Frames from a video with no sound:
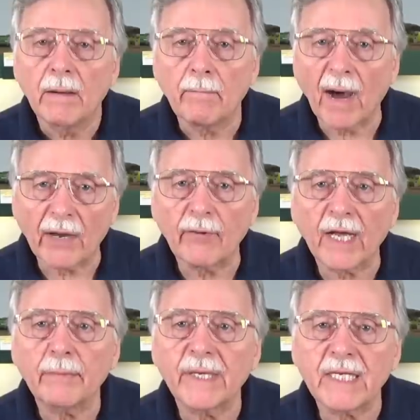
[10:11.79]
My
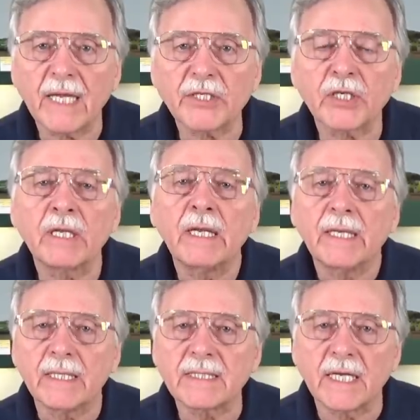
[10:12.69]
recommendation
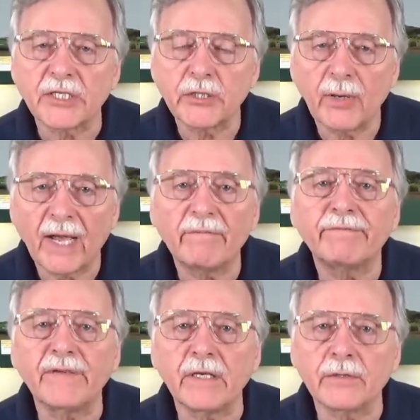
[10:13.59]
is that you have
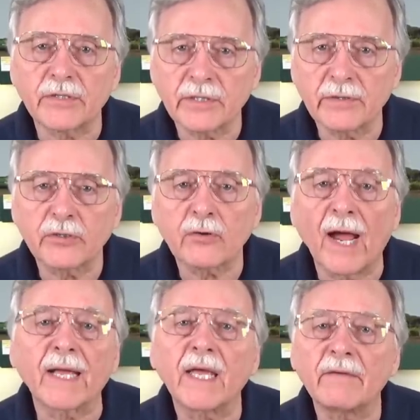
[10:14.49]
feeders to the track